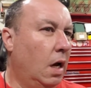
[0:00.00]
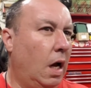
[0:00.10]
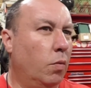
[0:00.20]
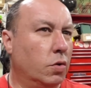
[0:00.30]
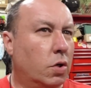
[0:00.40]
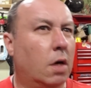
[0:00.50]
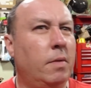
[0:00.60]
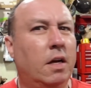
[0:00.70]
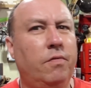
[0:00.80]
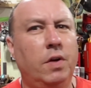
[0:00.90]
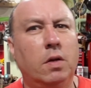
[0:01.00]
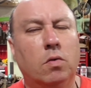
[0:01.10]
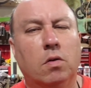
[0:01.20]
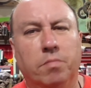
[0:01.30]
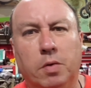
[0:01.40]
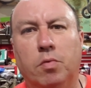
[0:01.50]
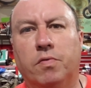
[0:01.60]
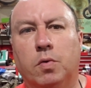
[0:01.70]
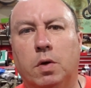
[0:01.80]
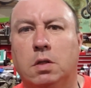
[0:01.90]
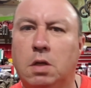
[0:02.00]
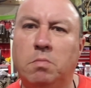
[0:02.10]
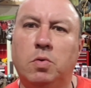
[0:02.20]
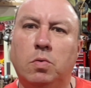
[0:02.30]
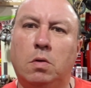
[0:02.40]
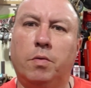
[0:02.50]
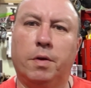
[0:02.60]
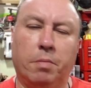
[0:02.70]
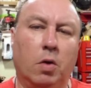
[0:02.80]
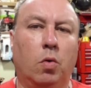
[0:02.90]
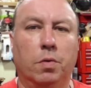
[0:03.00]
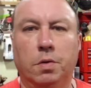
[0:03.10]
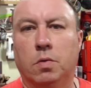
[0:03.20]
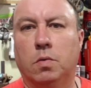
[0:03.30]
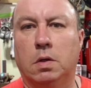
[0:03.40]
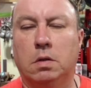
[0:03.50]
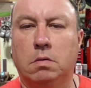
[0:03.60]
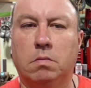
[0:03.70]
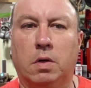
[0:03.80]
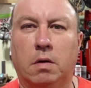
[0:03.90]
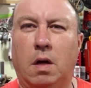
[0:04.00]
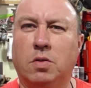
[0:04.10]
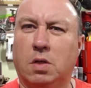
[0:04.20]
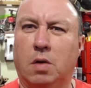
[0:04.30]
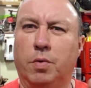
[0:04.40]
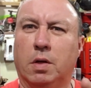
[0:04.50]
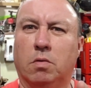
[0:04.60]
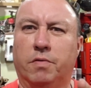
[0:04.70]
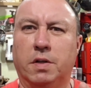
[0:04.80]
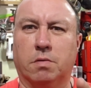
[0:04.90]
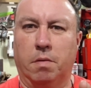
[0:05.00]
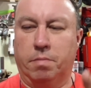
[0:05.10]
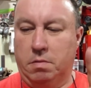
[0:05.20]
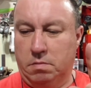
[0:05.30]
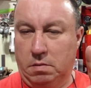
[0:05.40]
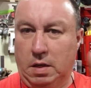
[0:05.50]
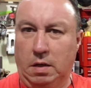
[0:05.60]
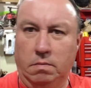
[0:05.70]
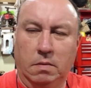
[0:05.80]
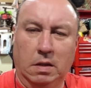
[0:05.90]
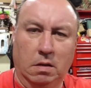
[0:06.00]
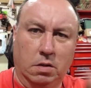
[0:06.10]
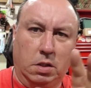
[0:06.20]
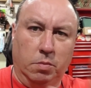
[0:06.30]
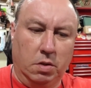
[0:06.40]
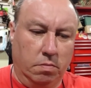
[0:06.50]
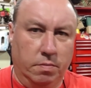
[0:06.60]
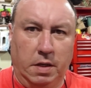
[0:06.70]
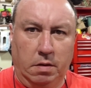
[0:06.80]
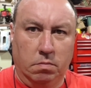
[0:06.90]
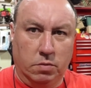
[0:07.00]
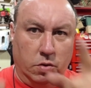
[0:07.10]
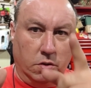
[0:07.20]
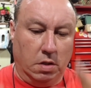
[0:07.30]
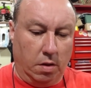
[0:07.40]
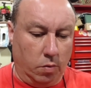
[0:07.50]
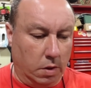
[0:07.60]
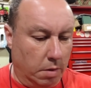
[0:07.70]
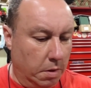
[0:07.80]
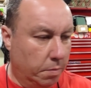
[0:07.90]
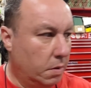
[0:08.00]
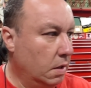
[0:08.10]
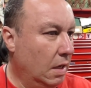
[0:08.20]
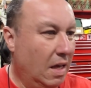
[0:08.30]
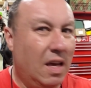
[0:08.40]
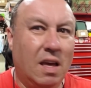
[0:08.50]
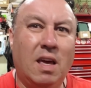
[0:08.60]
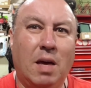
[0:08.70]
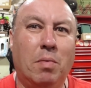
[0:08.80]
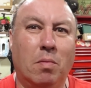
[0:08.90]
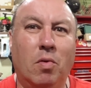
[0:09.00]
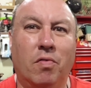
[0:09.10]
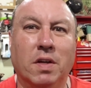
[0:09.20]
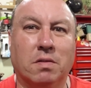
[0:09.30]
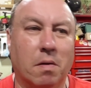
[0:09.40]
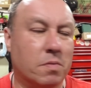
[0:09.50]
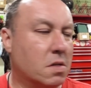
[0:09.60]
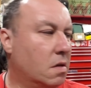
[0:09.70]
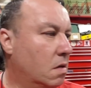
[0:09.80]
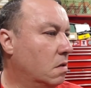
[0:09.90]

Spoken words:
I will try to make a video of me reviewing some tool, whether it be old, new, and whatever. I also got a really cool vice grip that I similar in. So there's another one coming up. Yeah, I bought more vice grips.